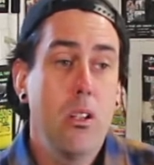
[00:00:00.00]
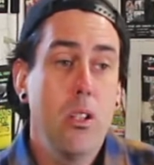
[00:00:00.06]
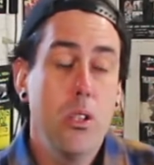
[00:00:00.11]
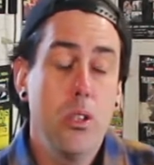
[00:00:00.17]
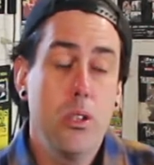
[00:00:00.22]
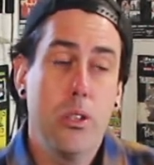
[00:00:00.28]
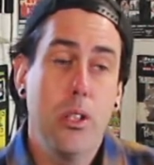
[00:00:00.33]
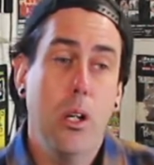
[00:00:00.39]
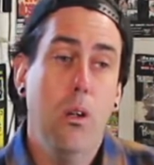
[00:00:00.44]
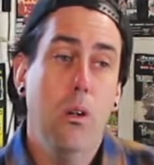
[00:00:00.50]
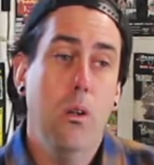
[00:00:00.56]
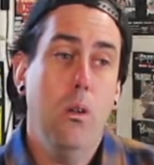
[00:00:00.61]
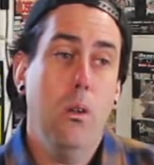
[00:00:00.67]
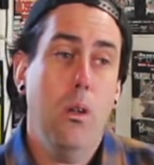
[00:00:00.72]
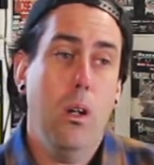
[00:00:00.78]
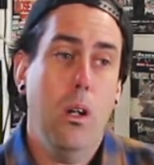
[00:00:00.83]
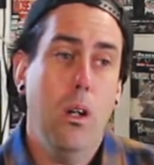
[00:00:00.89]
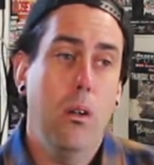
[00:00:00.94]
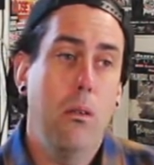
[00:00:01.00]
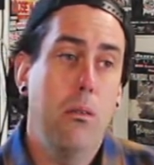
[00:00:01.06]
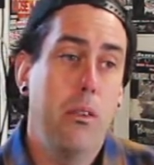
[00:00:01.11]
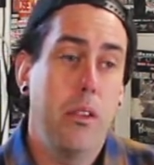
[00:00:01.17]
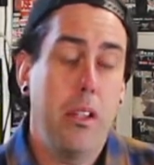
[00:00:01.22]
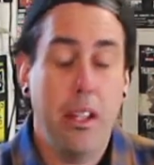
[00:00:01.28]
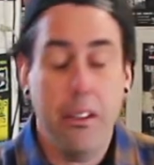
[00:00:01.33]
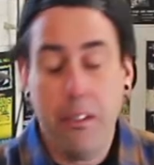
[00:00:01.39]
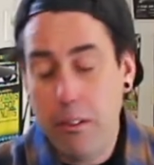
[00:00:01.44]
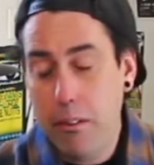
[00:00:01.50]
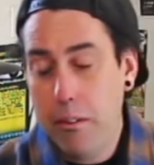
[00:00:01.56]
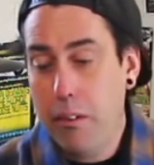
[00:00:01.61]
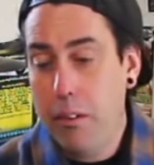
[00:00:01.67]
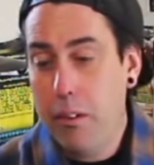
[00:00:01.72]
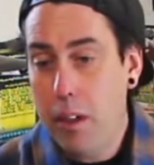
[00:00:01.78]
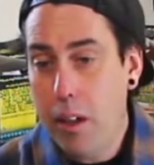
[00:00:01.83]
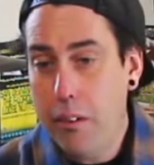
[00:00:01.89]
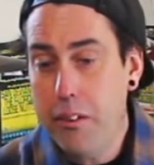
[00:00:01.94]
So the other
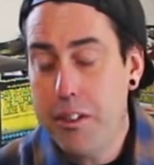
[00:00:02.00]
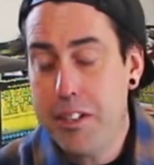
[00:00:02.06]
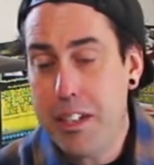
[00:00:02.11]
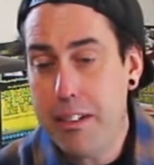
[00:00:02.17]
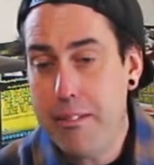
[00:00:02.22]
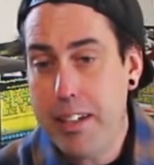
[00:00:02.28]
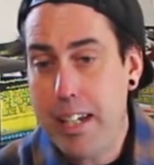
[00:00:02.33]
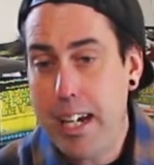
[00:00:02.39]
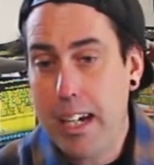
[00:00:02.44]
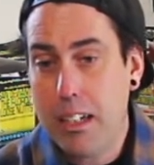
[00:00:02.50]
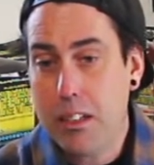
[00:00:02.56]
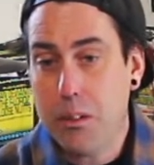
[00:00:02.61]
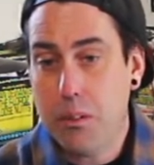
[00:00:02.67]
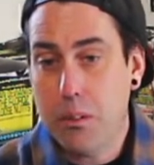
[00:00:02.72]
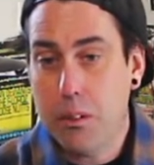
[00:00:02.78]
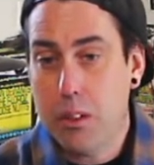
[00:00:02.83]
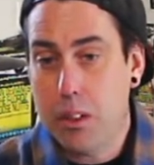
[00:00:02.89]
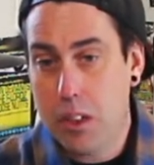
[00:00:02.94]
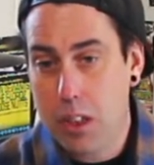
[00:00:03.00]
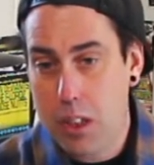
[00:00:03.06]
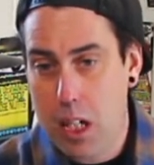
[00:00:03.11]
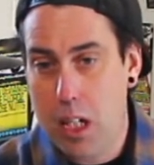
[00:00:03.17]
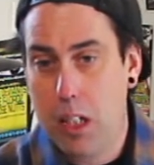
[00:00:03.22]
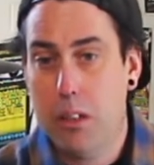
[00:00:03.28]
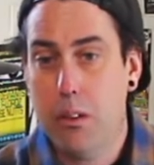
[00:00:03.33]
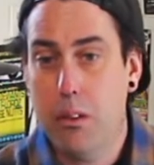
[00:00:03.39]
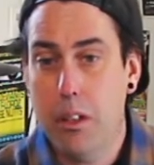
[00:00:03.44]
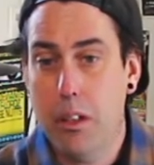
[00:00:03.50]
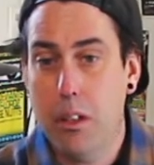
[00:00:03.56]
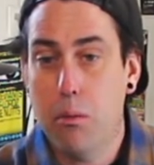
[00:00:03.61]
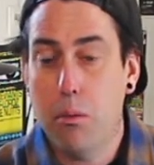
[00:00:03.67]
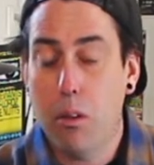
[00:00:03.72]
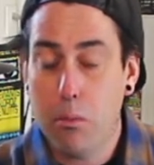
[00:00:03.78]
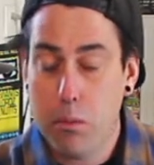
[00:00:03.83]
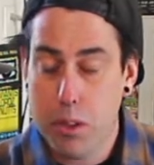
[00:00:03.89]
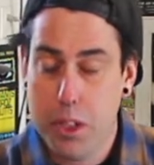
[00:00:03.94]
CV axle, the stock Toyota
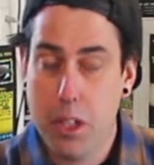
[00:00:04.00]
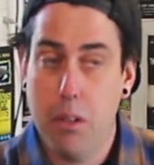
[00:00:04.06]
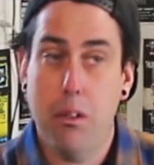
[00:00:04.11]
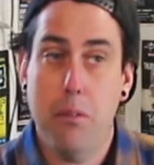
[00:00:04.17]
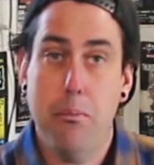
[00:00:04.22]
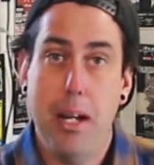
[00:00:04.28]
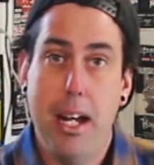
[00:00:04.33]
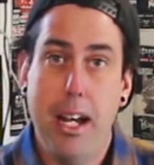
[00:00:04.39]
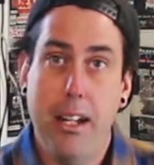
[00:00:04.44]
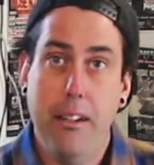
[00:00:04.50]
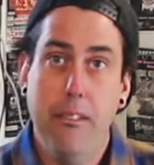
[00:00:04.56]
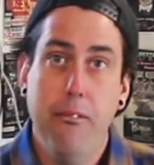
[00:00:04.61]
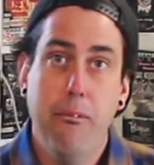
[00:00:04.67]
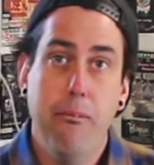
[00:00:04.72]
one, was going bad.